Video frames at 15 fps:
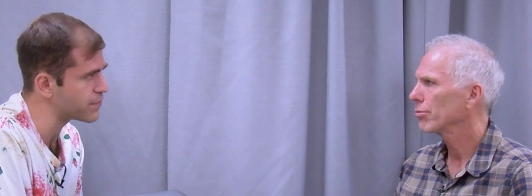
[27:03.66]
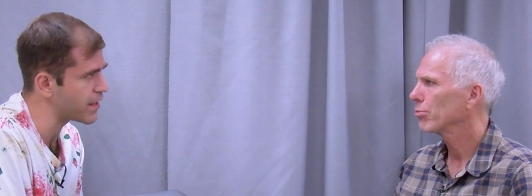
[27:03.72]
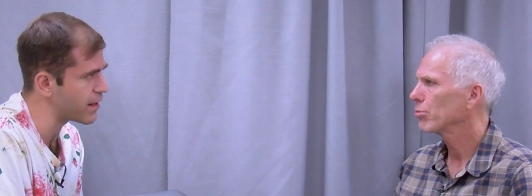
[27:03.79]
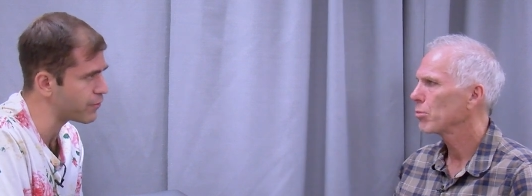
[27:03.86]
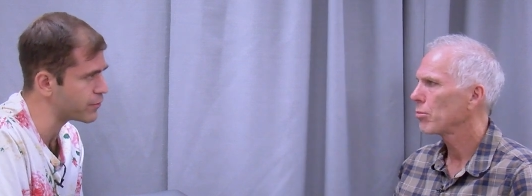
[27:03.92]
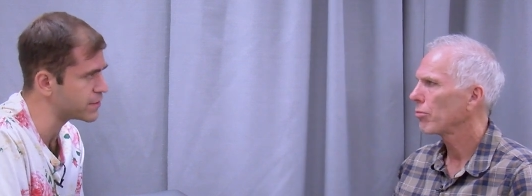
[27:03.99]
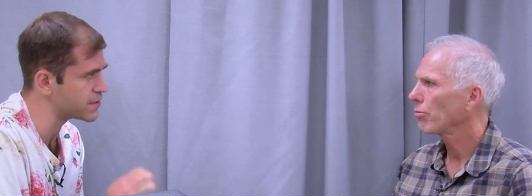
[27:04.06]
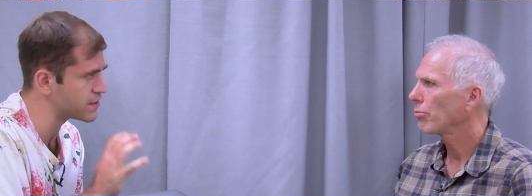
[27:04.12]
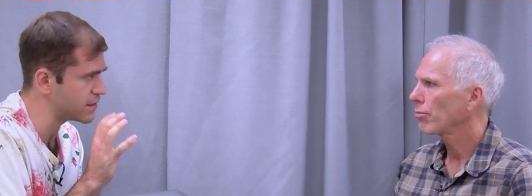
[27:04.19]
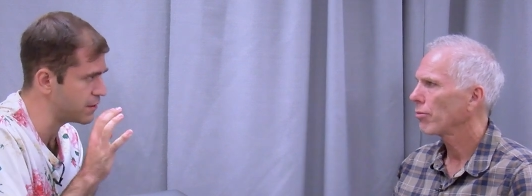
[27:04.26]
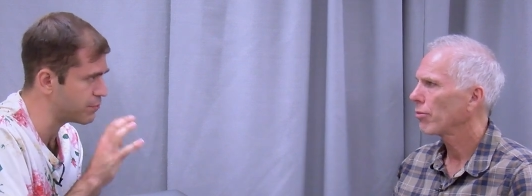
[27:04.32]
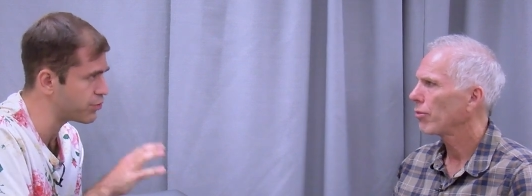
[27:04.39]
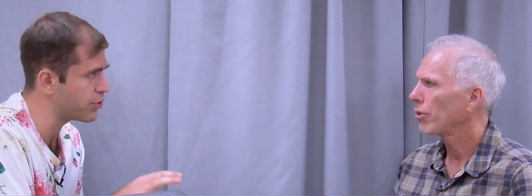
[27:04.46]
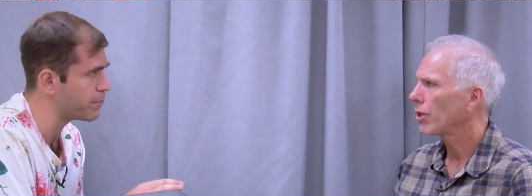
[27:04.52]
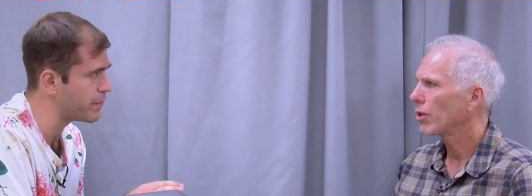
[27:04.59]
Speaker 1: that was
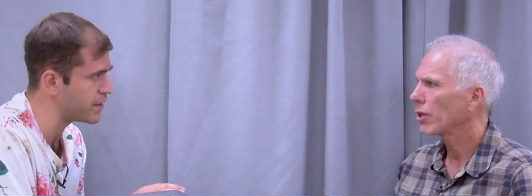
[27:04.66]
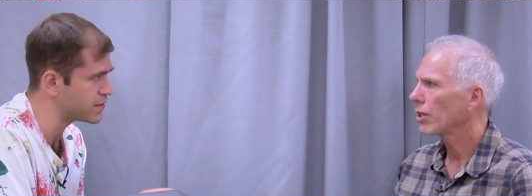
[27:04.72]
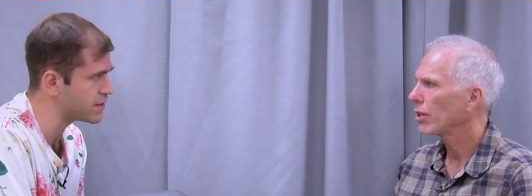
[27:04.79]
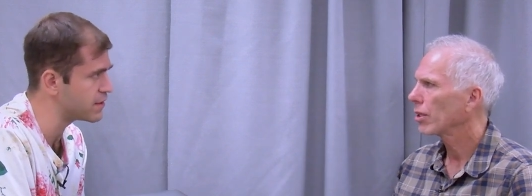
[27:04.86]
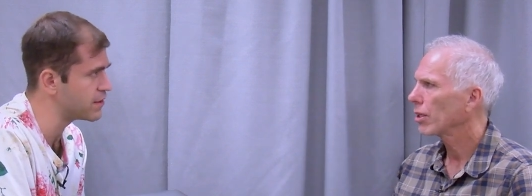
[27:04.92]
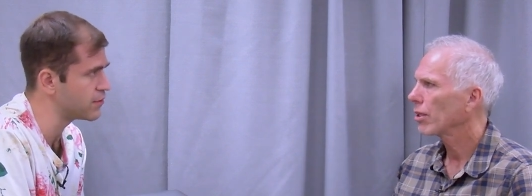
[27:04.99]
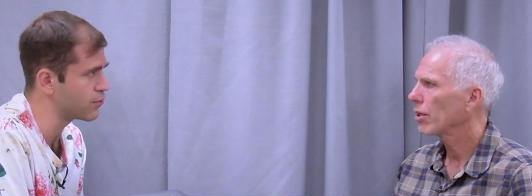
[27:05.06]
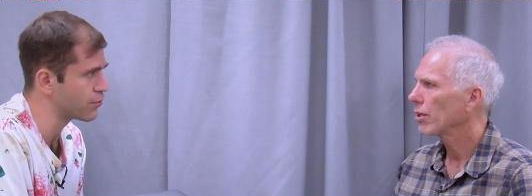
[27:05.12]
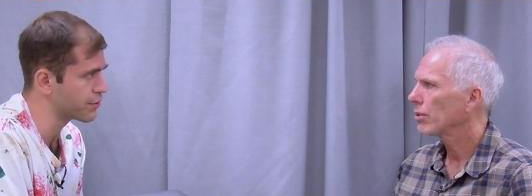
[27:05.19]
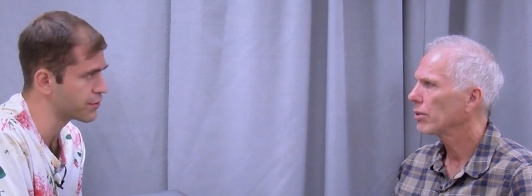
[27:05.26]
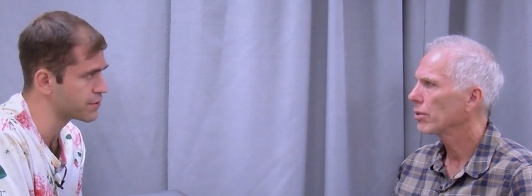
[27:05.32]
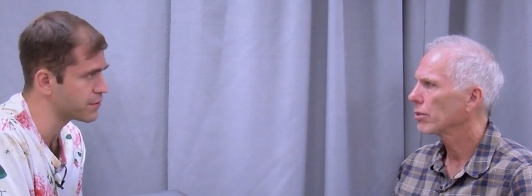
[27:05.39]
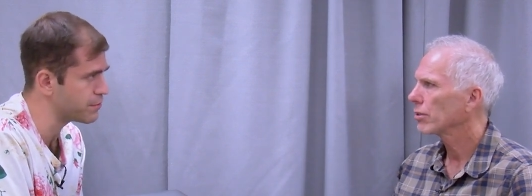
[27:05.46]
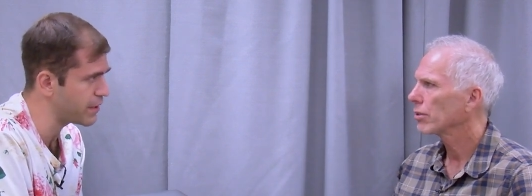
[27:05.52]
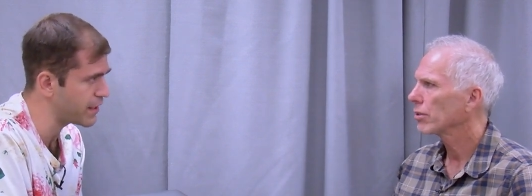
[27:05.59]
implemented in order to
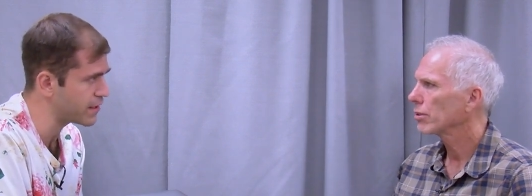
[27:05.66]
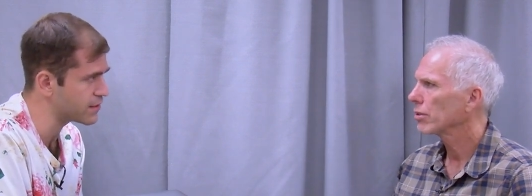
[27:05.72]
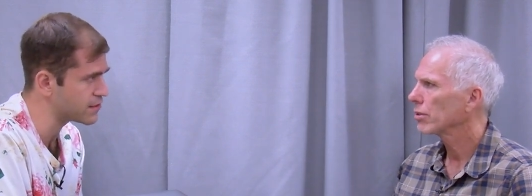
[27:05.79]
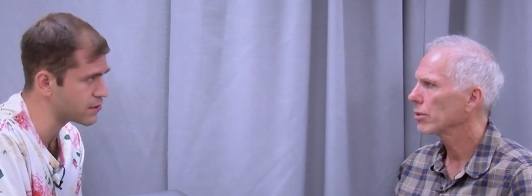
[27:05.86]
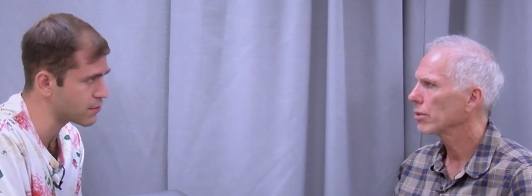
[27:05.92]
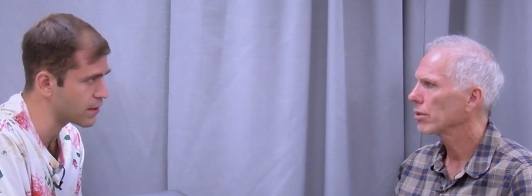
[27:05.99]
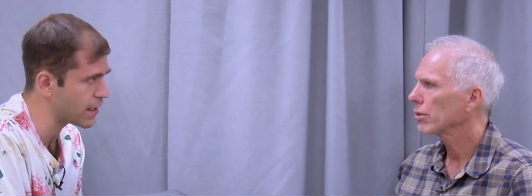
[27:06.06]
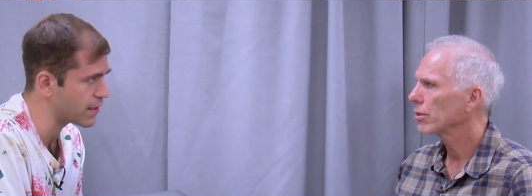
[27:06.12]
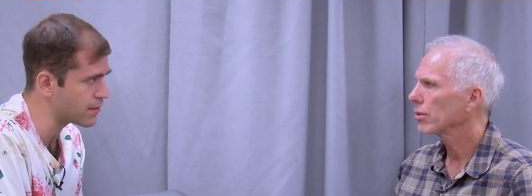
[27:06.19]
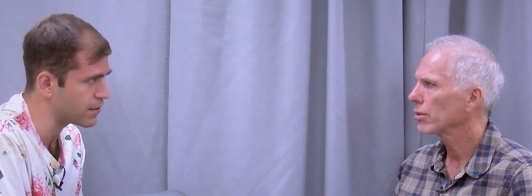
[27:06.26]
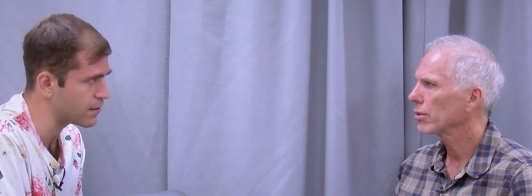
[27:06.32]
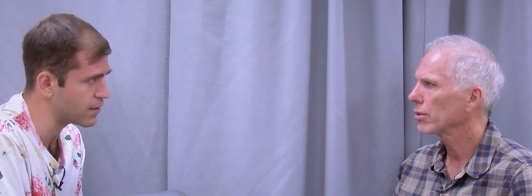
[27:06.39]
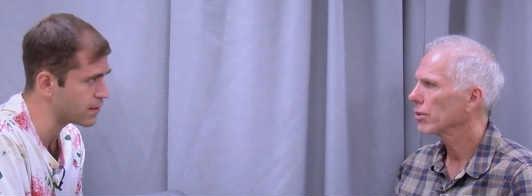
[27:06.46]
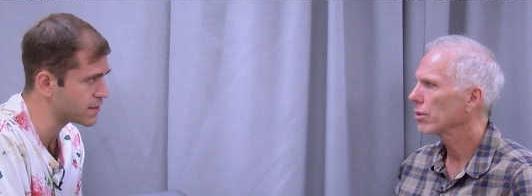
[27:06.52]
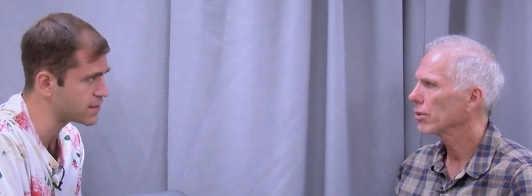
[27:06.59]
make it so that
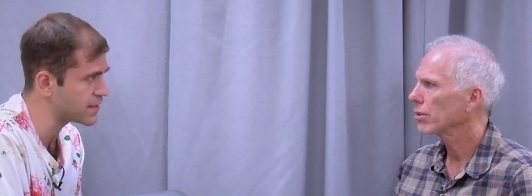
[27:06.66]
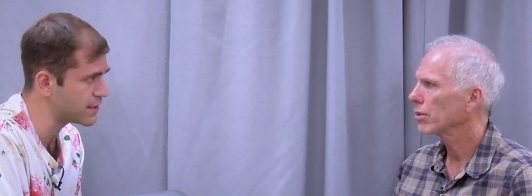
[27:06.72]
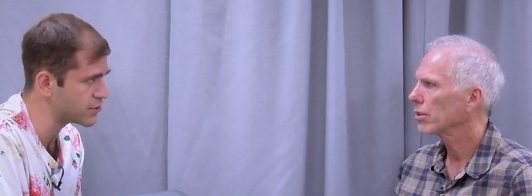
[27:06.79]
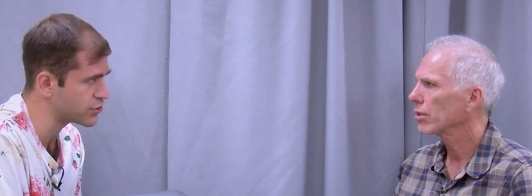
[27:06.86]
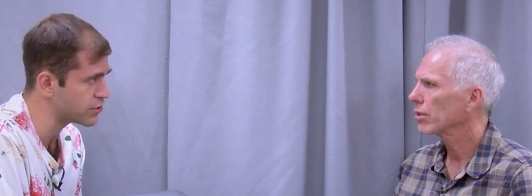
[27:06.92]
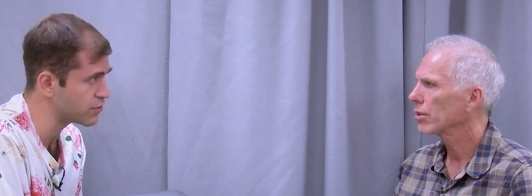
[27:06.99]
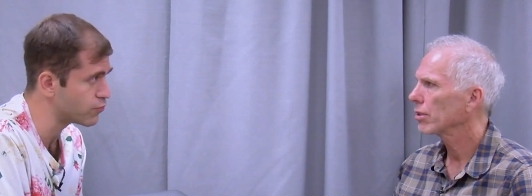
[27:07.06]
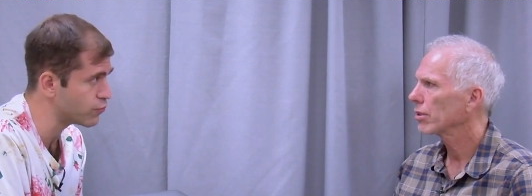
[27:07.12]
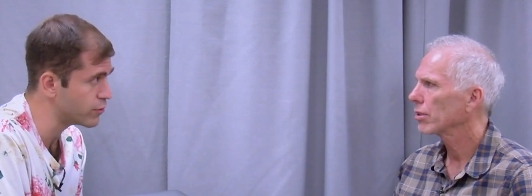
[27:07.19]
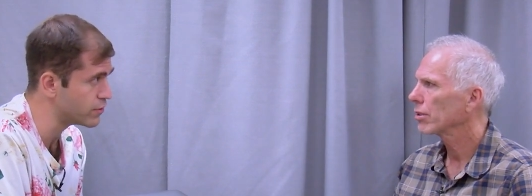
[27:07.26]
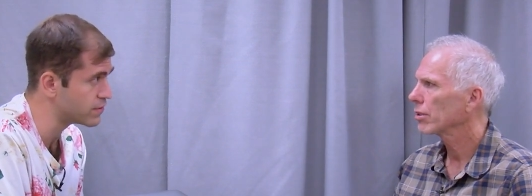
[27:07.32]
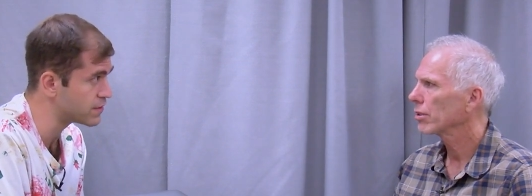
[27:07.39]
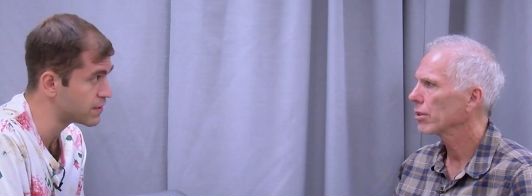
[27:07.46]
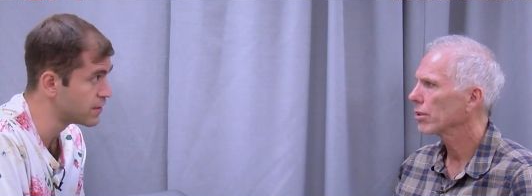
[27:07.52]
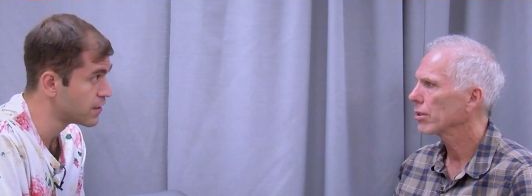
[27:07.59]
the ascension
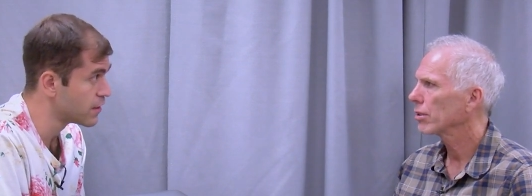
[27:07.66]
wouldn't